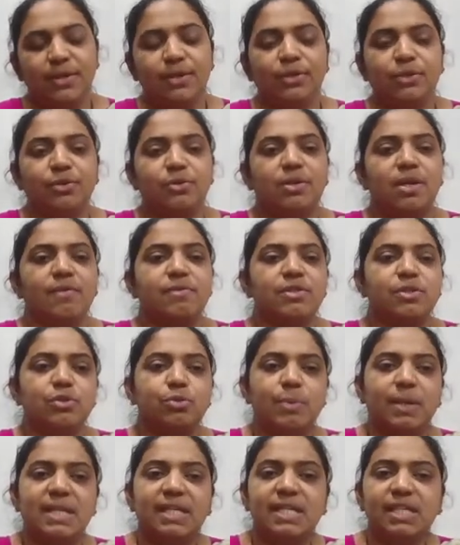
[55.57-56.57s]

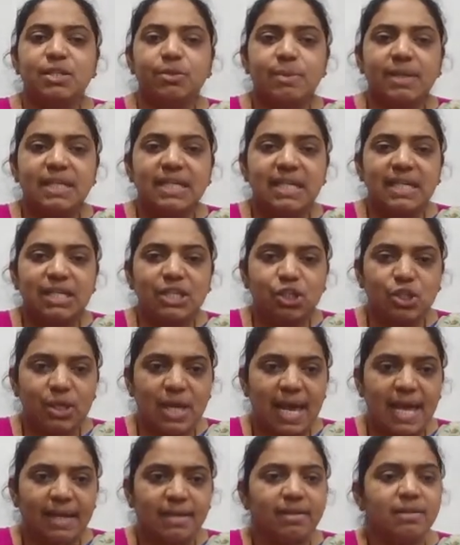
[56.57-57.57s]
2020
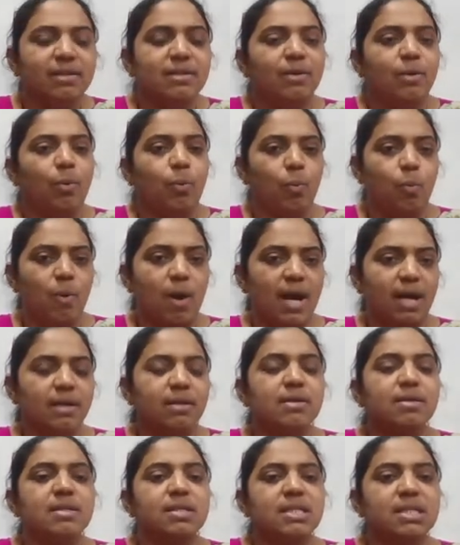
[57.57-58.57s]
Jan 1
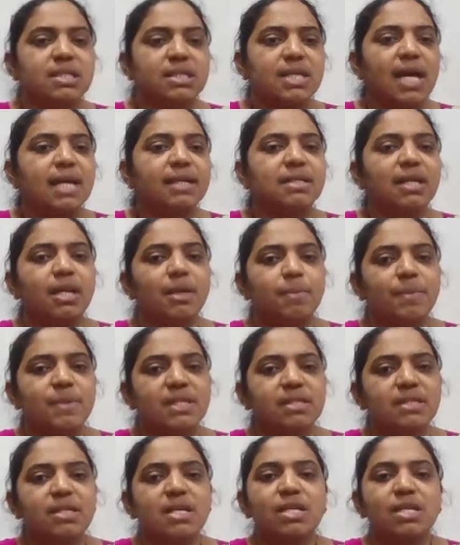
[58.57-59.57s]
started
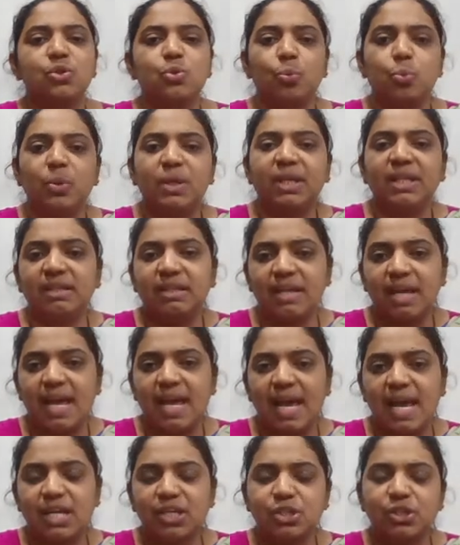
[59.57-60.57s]
business with
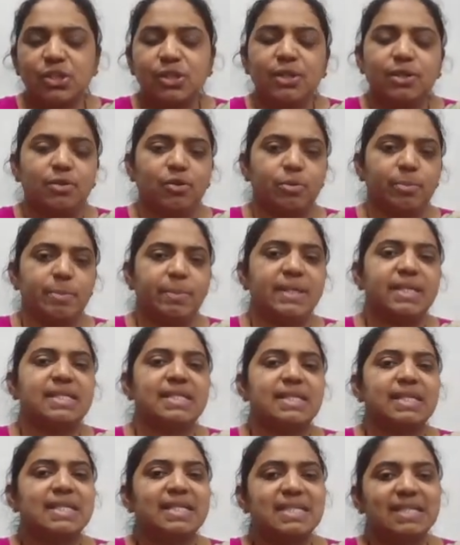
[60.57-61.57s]
cash rupees
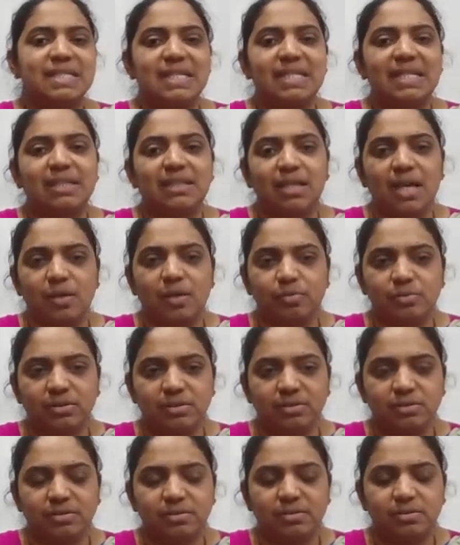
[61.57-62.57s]

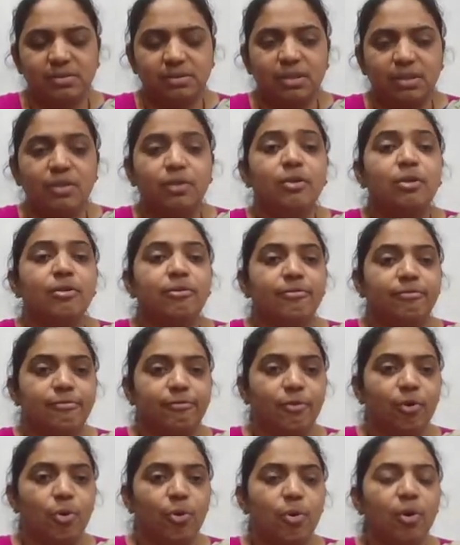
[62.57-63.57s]
60,000.
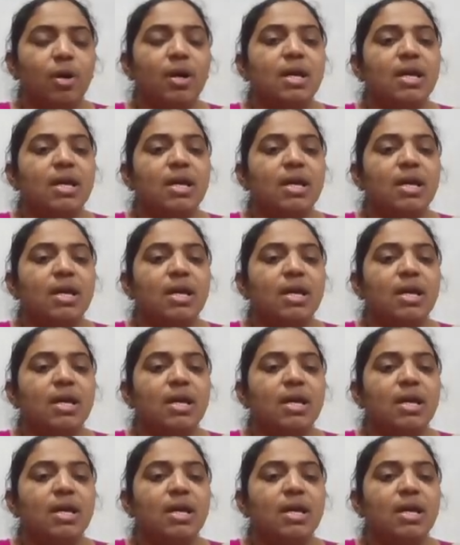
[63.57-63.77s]
4.